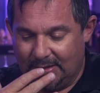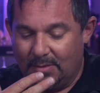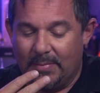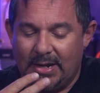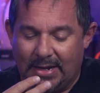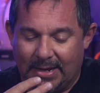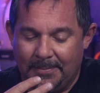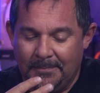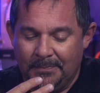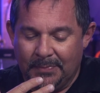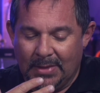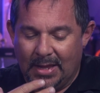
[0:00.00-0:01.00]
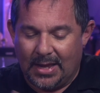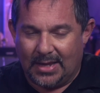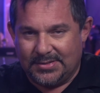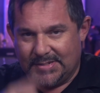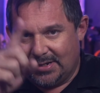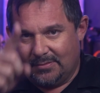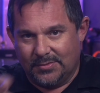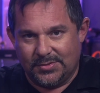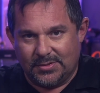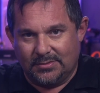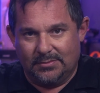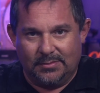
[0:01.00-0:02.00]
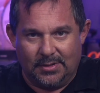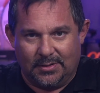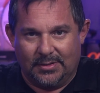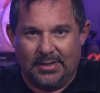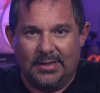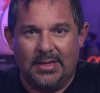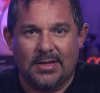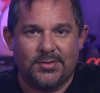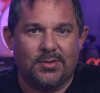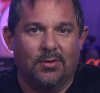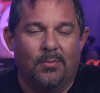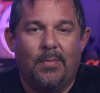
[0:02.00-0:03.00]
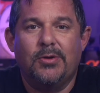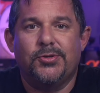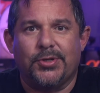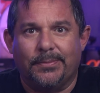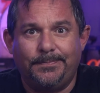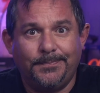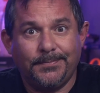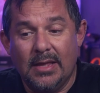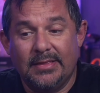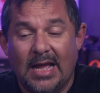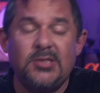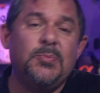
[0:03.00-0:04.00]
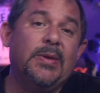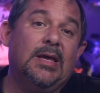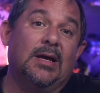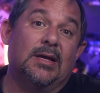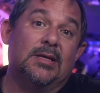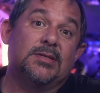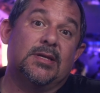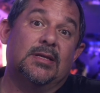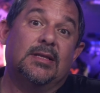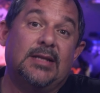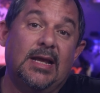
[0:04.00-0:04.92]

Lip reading: humidity. I said it was, did this slow motion. That's because in the